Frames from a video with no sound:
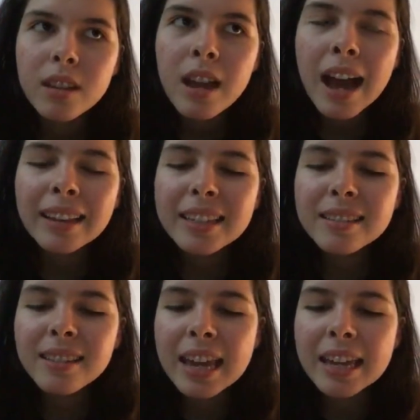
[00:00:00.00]
at least
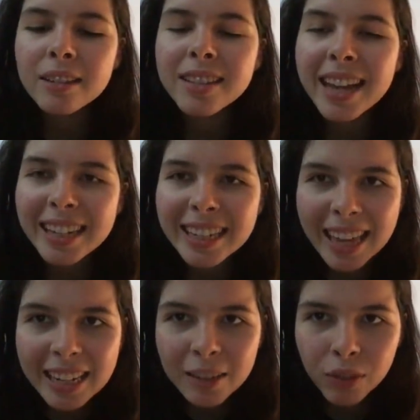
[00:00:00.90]
like
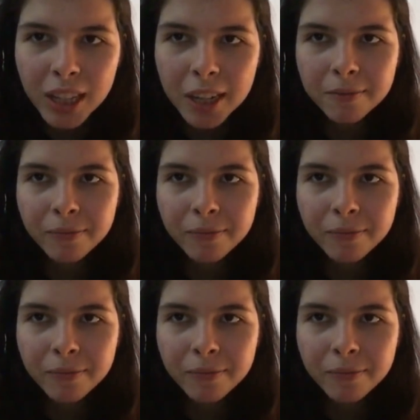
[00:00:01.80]
dedicatively,